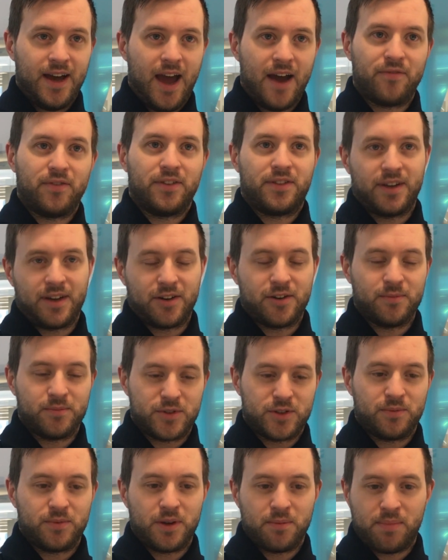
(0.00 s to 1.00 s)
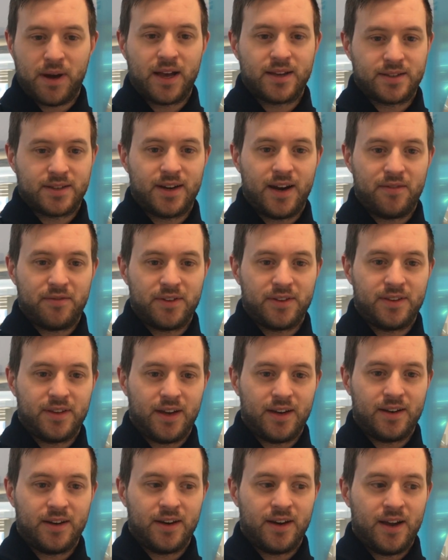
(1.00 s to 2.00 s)
everything comes up, your past and
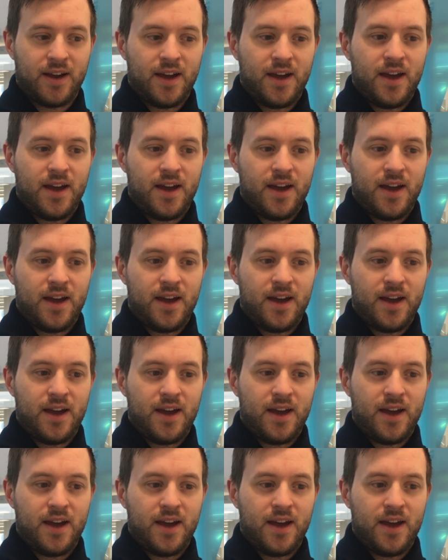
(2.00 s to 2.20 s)
everything.